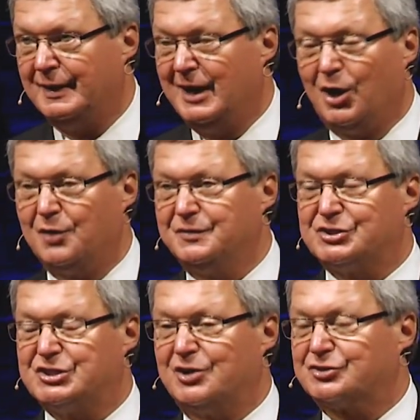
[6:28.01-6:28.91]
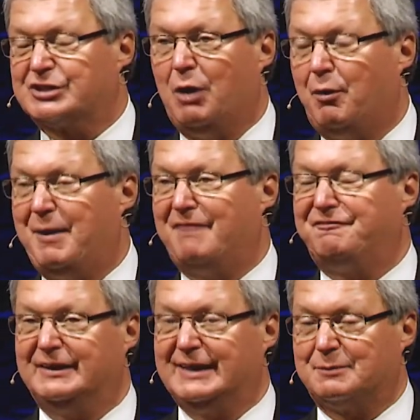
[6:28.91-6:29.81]
i heard this years ago about
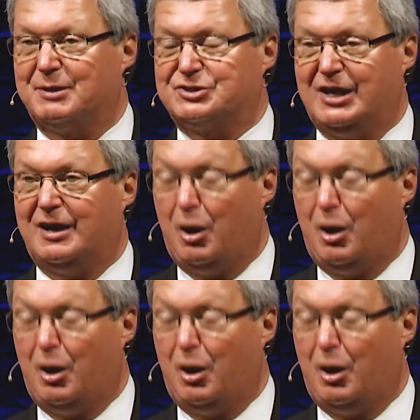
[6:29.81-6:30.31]
fell out of my chair I,